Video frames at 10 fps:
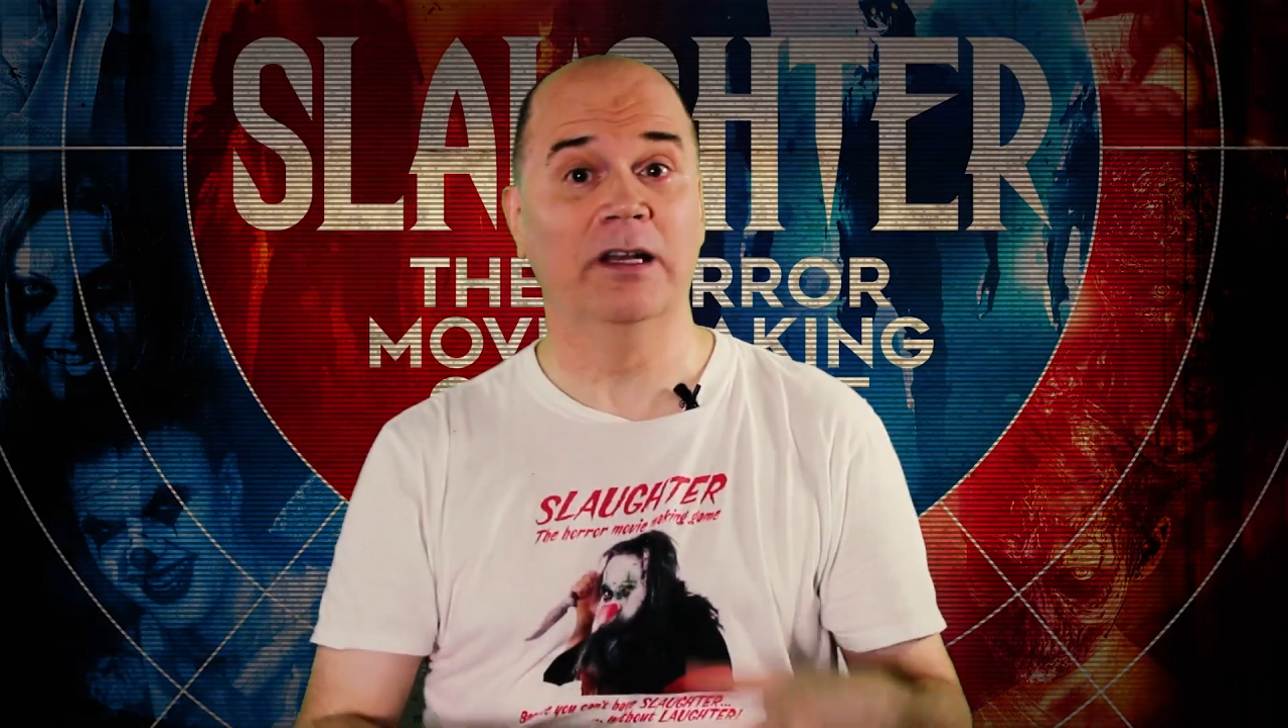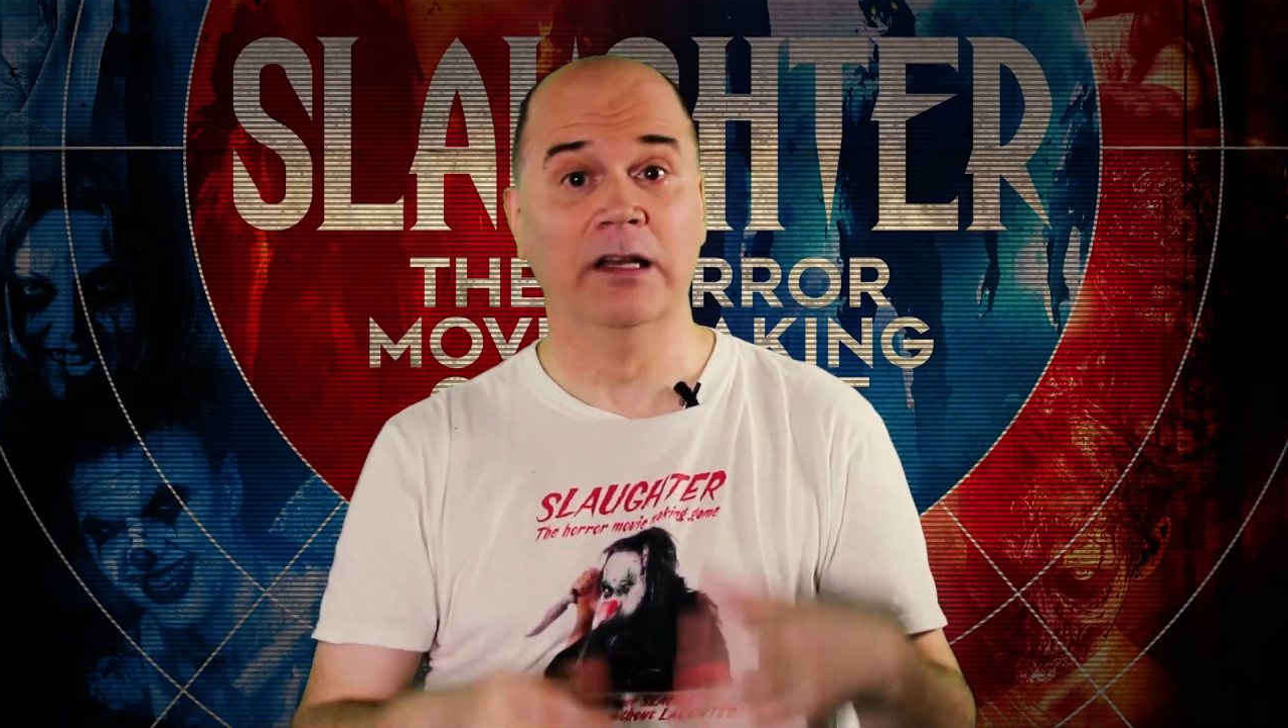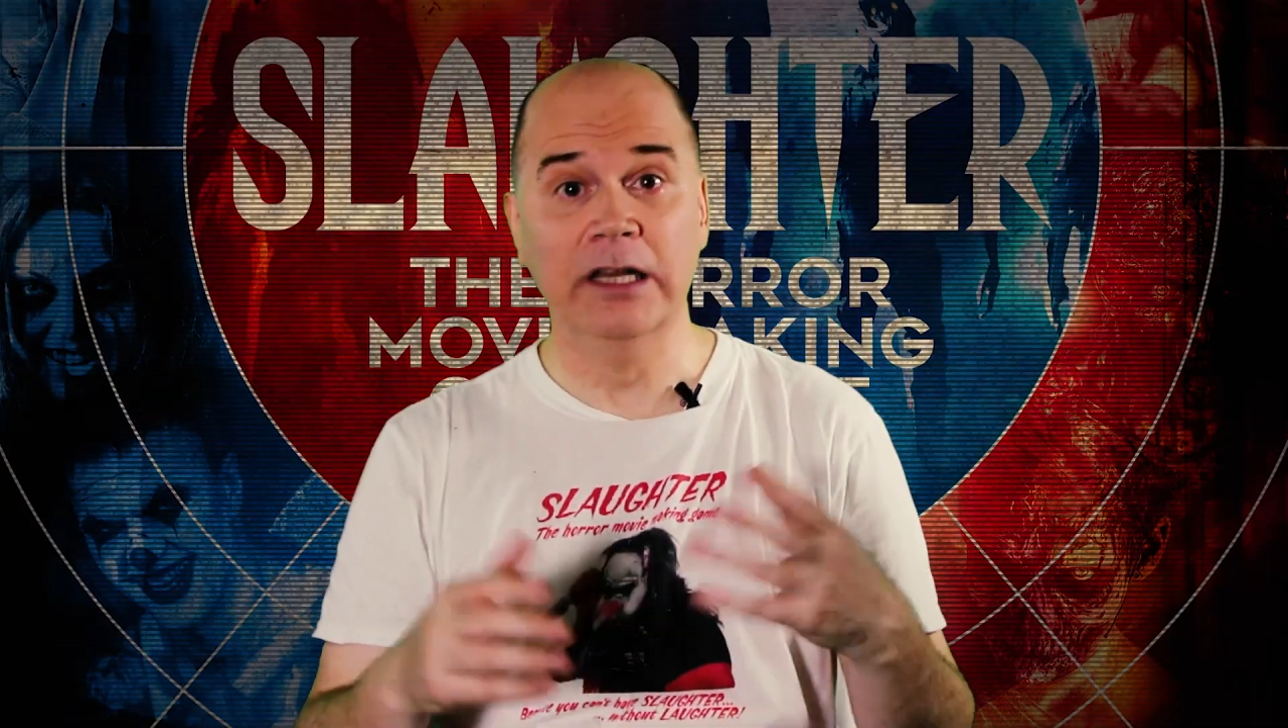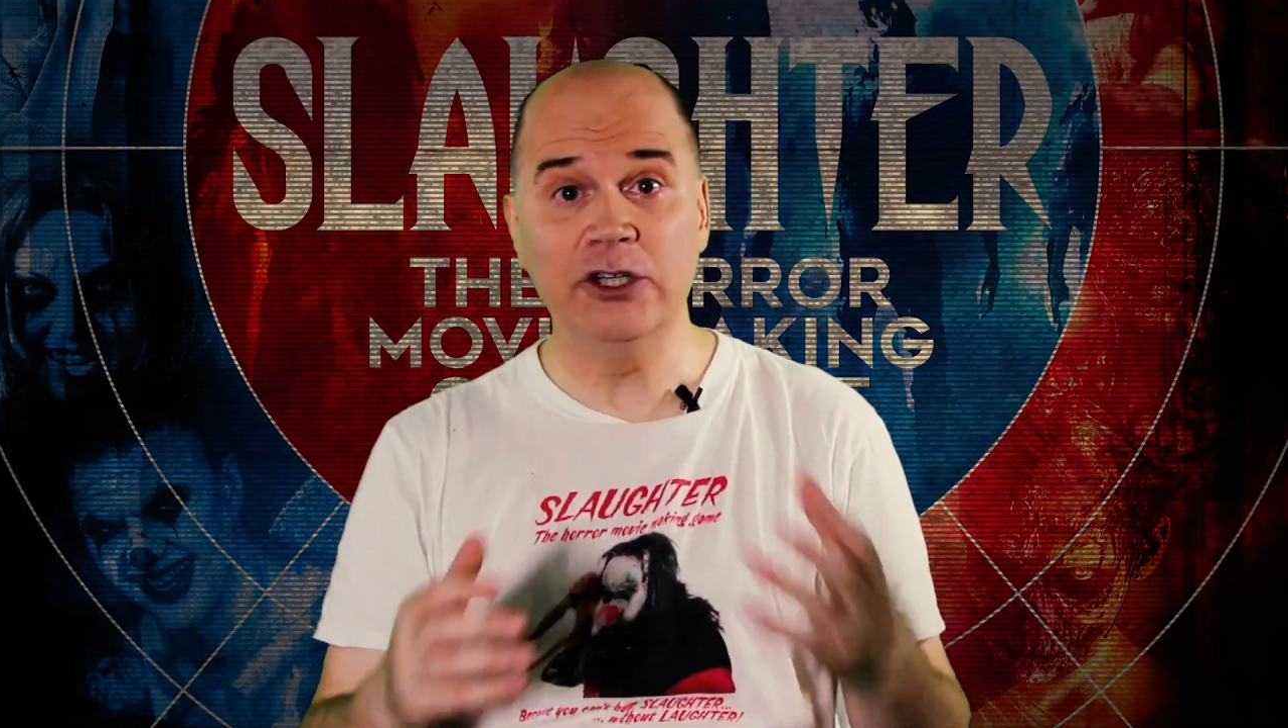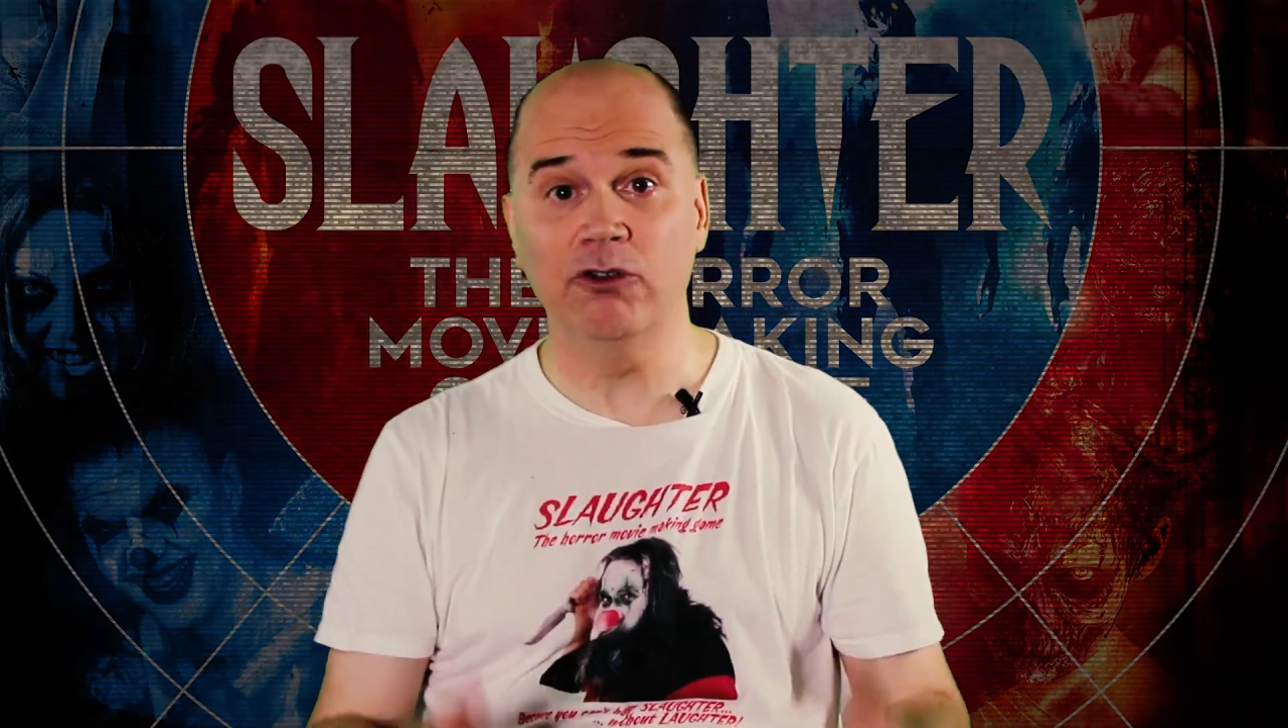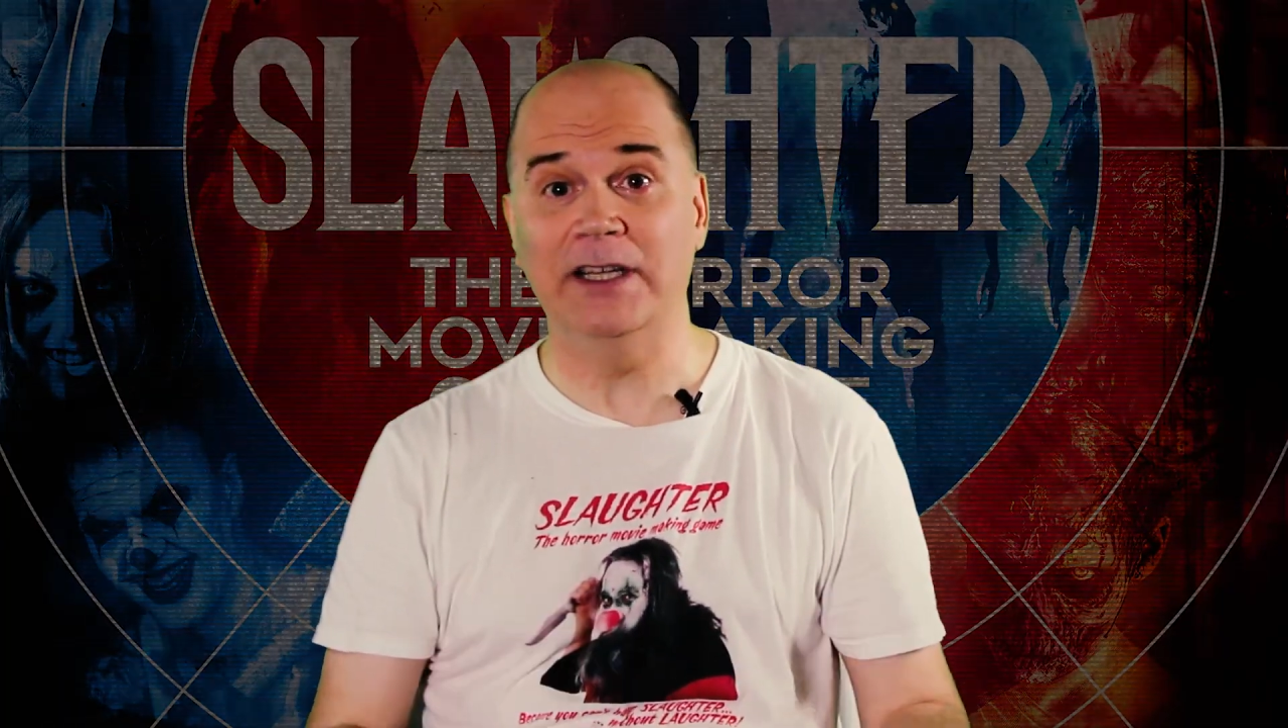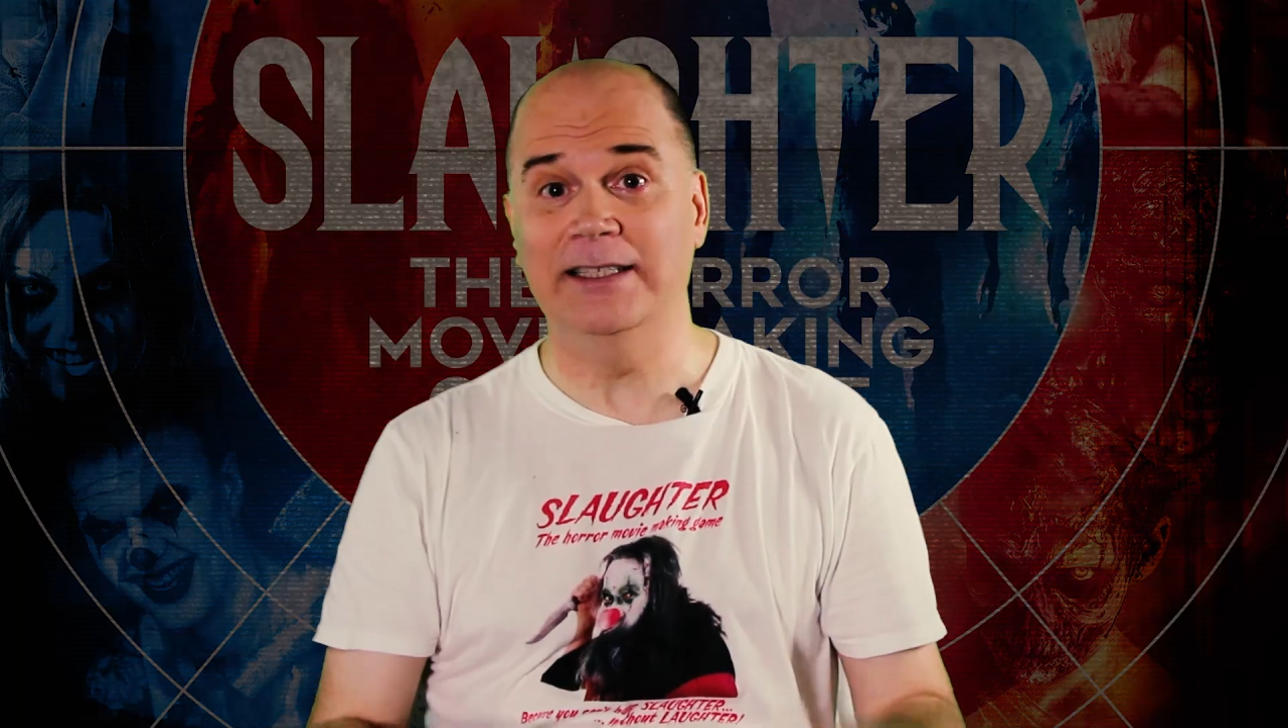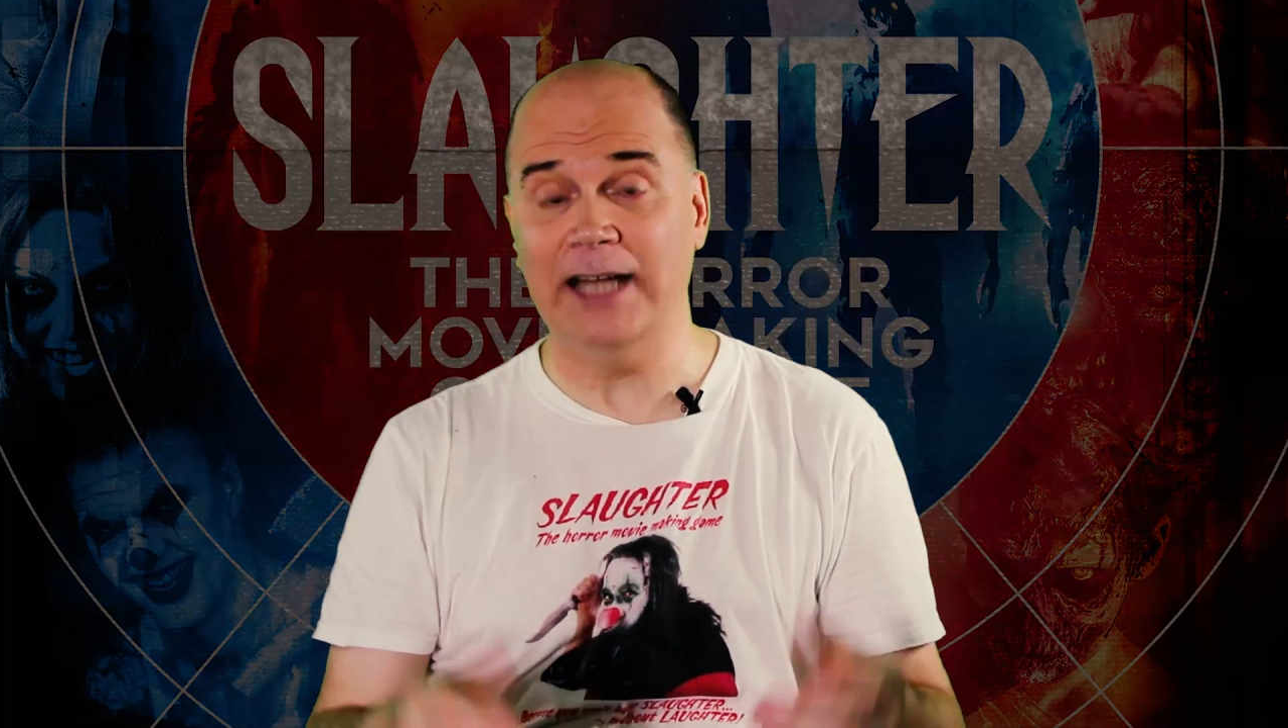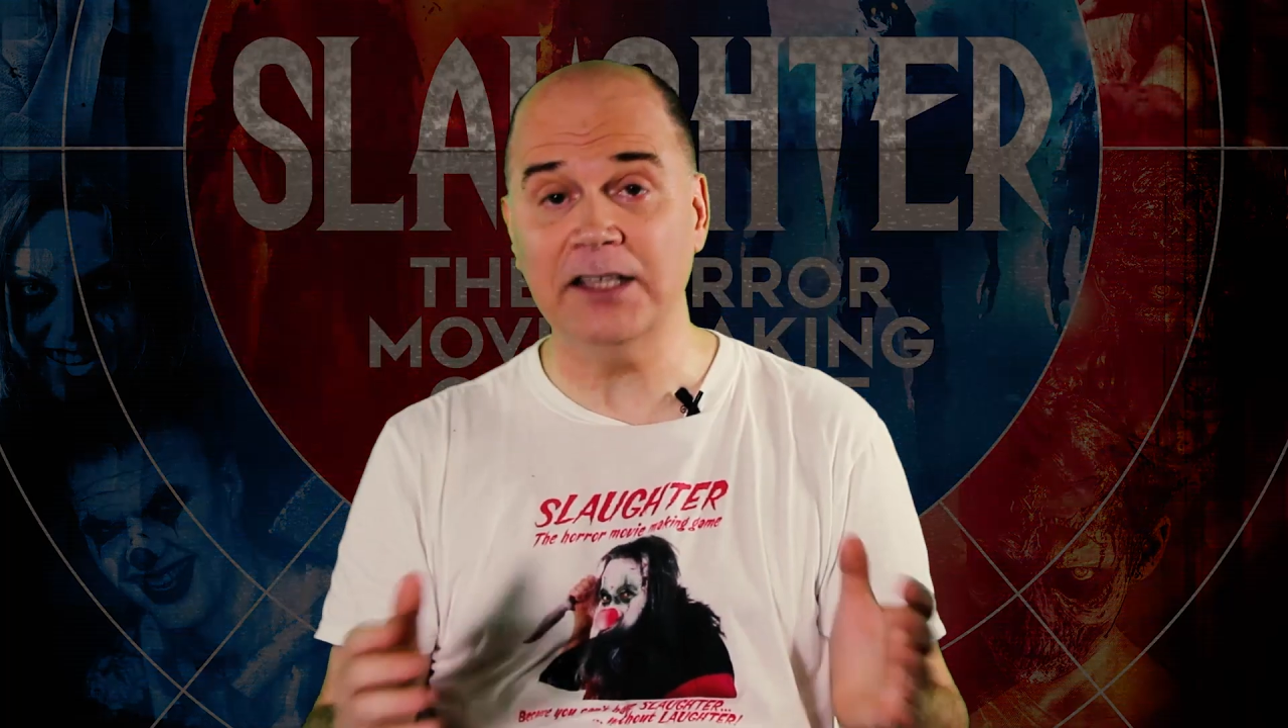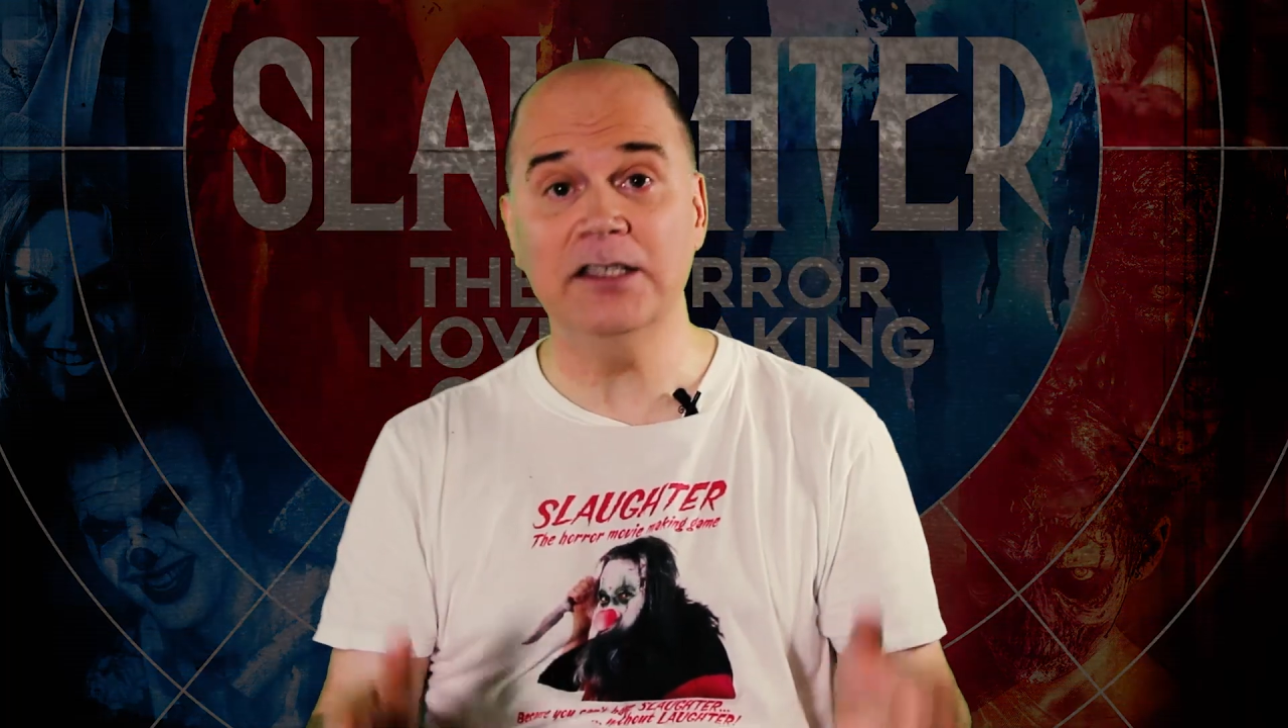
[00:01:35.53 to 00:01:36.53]
literally
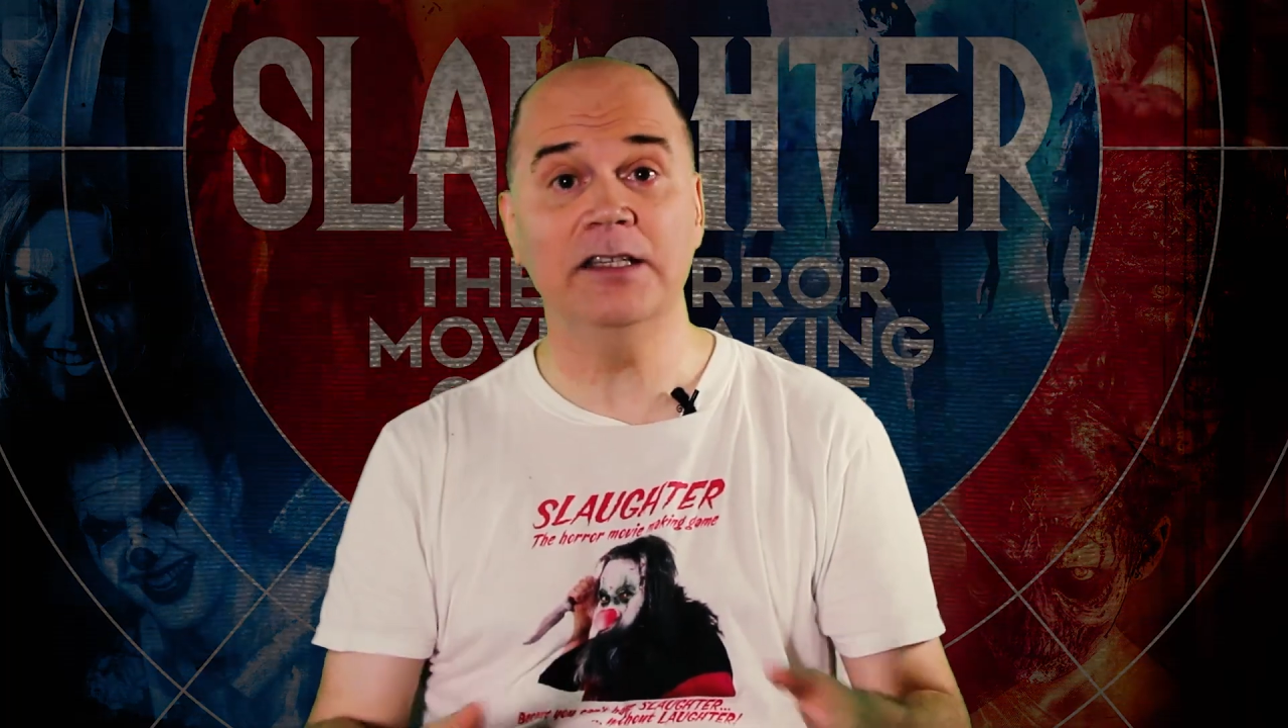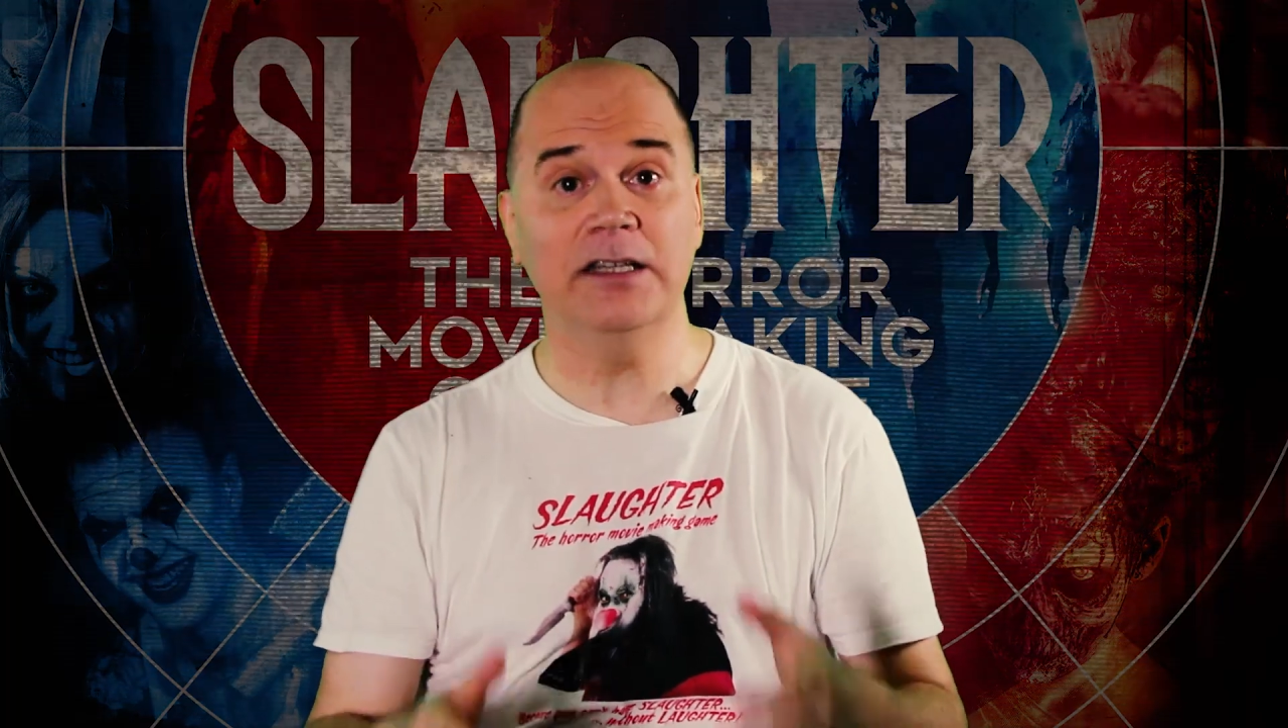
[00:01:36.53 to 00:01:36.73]
dozens